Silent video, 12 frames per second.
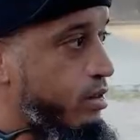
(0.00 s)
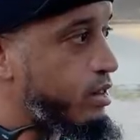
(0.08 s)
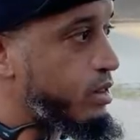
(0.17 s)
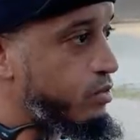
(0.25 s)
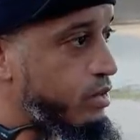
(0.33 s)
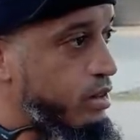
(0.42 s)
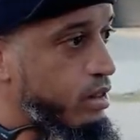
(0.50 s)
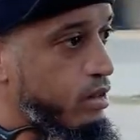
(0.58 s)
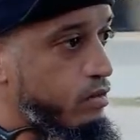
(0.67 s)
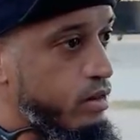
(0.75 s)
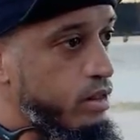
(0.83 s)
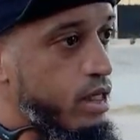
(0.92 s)
out this weekend,
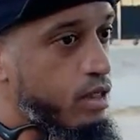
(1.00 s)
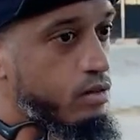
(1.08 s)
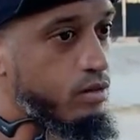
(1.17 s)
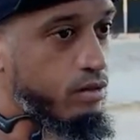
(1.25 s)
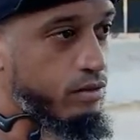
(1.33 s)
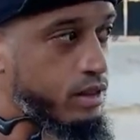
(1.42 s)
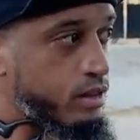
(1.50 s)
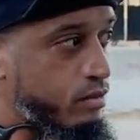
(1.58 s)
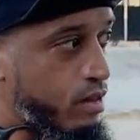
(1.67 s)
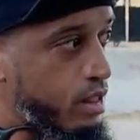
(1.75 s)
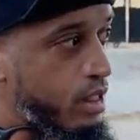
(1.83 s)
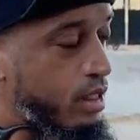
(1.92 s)
or we not going to a
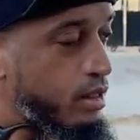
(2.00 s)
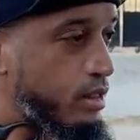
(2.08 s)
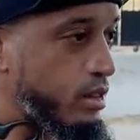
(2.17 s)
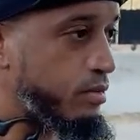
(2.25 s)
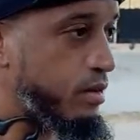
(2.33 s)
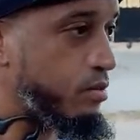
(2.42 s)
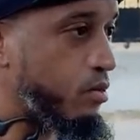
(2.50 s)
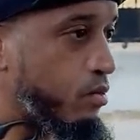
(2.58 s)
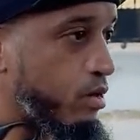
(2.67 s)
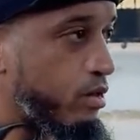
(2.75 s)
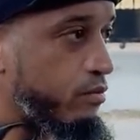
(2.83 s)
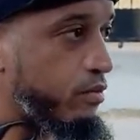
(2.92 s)
restaurant. These people
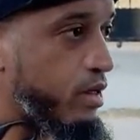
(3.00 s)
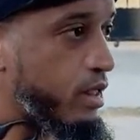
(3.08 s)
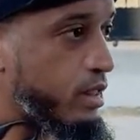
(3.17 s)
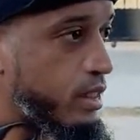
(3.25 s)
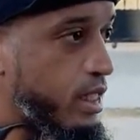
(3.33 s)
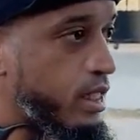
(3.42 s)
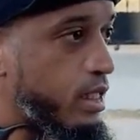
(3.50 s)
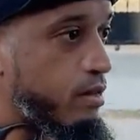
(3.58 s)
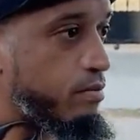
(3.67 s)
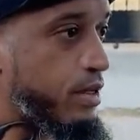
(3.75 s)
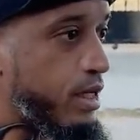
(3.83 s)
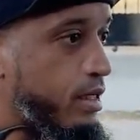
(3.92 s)
working for us, they
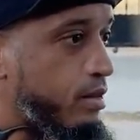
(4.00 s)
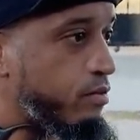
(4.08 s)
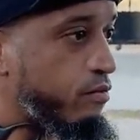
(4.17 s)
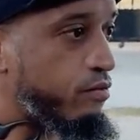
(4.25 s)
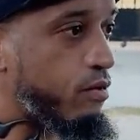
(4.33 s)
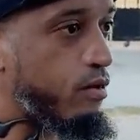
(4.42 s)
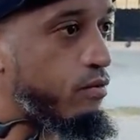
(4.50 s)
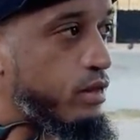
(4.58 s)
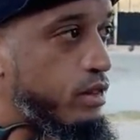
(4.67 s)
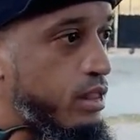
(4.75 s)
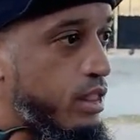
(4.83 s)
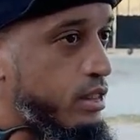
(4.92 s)
getting paid before
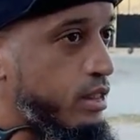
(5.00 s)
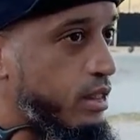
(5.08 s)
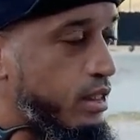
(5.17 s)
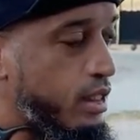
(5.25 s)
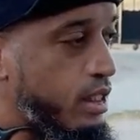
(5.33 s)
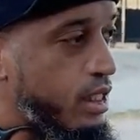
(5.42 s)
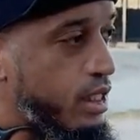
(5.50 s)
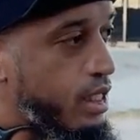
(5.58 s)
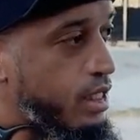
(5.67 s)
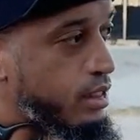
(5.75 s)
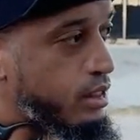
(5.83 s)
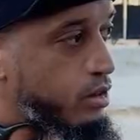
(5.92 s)
we touching
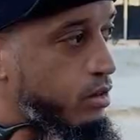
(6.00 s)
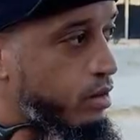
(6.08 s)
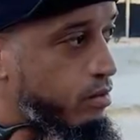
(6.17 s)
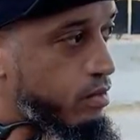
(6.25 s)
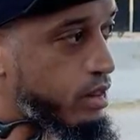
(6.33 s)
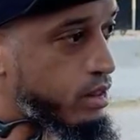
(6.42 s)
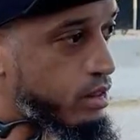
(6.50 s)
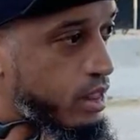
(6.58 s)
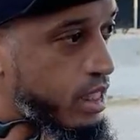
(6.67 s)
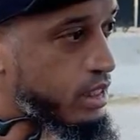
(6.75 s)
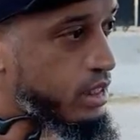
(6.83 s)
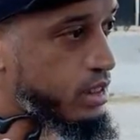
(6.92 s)
any sort of money. So
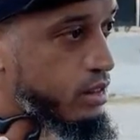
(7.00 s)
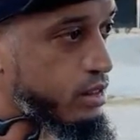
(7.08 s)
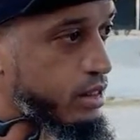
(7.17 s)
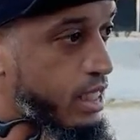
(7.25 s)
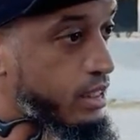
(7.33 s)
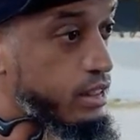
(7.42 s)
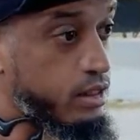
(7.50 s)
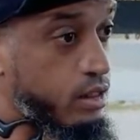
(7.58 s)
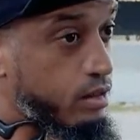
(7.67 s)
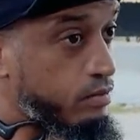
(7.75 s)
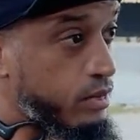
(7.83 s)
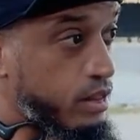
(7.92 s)
that's just
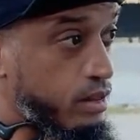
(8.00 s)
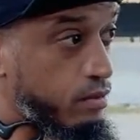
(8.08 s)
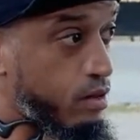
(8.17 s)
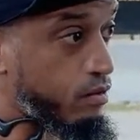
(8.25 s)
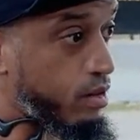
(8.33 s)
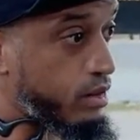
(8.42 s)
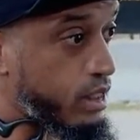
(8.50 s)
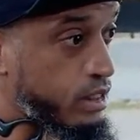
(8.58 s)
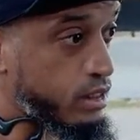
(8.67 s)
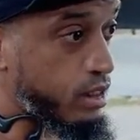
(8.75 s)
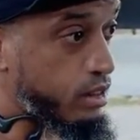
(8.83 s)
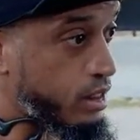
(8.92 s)
our, me and my wife, that's
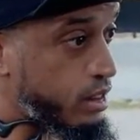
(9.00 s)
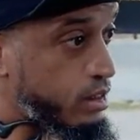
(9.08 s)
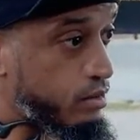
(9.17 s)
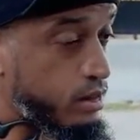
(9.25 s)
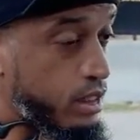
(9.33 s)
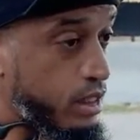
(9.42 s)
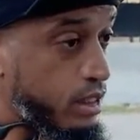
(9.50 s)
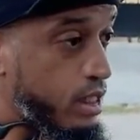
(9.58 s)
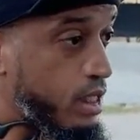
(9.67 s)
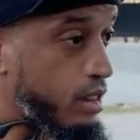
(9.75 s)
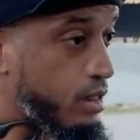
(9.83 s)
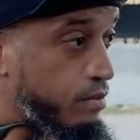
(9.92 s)
just our nature, saying
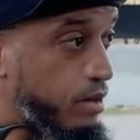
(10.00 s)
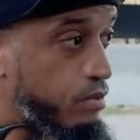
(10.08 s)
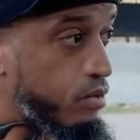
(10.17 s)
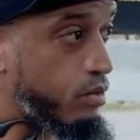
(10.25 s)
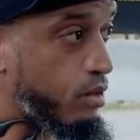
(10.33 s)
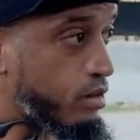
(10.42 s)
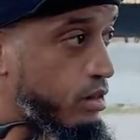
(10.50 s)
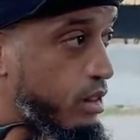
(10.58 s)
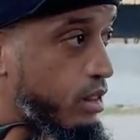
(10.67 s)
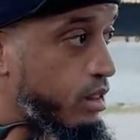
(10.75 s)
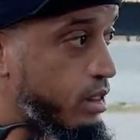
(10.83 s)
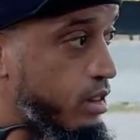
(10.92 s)
the people who are
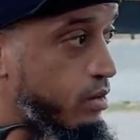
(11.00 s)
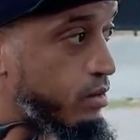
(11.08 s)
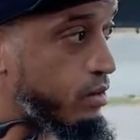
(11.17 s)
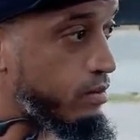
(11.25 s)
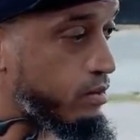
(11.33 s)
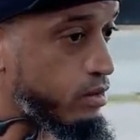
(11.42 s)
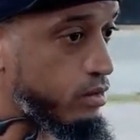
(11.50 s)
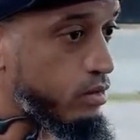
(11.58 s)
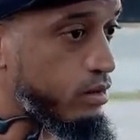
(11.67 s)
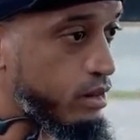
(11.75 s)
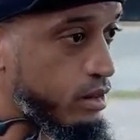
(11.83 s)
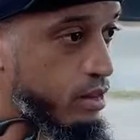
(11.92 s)
taking care of and
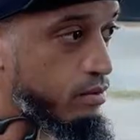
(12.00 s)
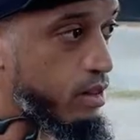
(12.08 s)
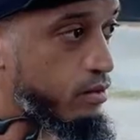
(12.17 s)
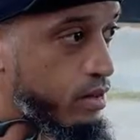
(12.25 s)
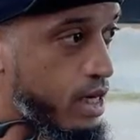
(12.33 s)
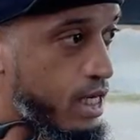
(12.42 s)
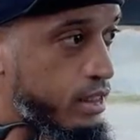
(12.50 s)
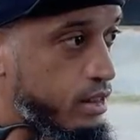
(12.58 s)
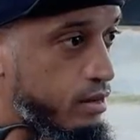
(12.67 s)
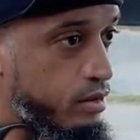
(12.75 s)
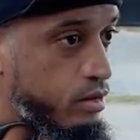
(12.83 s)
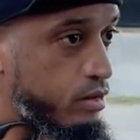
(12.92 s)
doing the stuff that we're
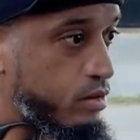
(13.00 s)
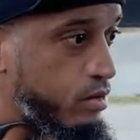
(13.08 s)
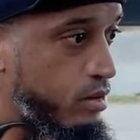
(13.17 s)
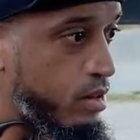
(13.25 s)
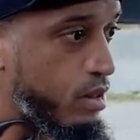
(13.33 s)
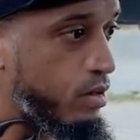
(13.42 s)
asking them to do,